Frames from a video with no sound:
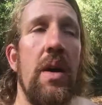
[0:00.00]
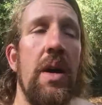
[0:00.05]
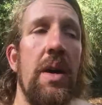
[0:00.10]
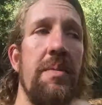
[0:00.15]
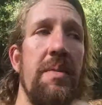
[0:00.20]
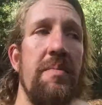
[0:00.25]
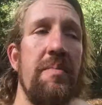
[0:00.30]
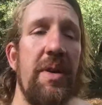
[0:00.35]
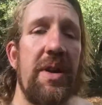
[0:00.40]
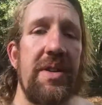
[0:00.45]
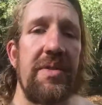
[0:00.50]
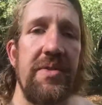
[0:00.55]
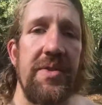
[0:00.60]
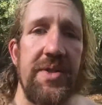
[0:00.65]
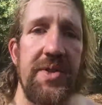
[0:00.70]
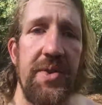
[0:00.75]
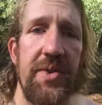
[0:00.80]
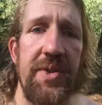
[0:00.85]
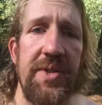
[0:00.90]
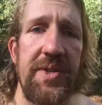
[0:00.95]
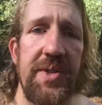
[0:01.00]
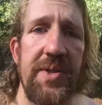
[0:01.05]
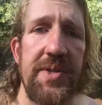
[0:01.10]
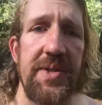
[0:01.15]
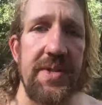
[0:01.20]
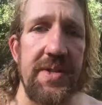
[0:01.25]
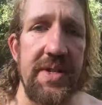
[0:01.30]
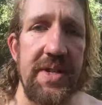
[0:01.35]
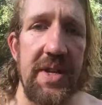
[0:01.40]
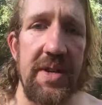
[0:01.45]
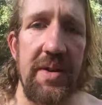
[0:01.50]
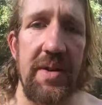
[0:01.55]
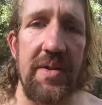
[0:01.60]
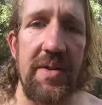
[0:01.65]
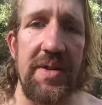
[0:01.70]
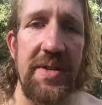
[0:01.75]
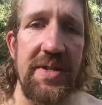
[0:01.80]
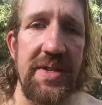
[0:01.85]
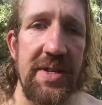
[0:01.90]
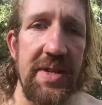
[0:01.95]
almond butter and soy sauce on
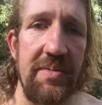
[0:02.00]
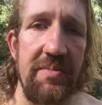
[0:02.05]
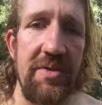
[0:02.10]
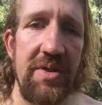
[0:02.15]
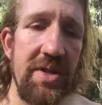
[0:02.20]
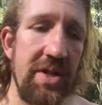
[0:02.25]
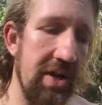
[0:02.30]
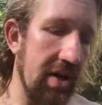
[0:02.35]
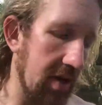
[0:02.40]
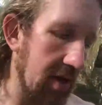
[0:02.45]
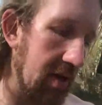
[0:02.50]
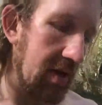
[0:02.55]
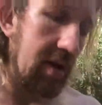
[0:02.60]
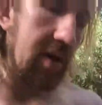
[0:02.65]
a sandwich.